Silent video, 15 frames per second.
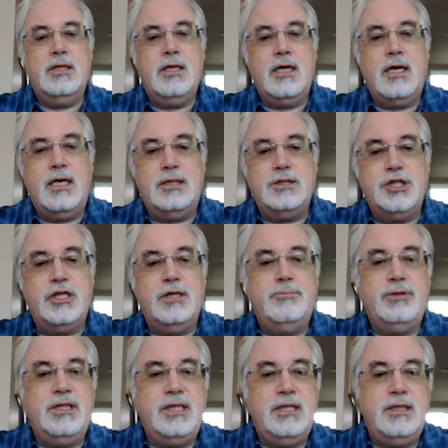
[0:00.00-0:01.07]
to
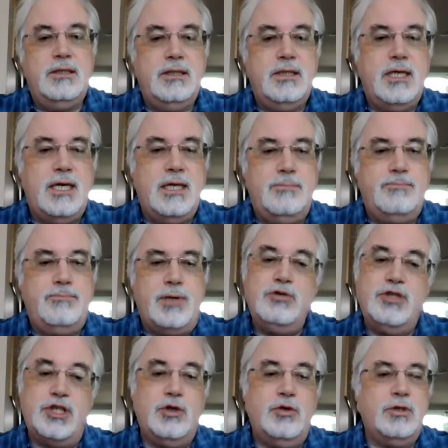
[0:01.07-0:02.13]
complete a
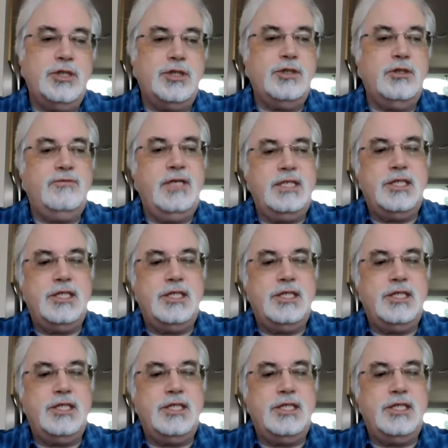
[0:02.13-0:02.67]
post-course survey.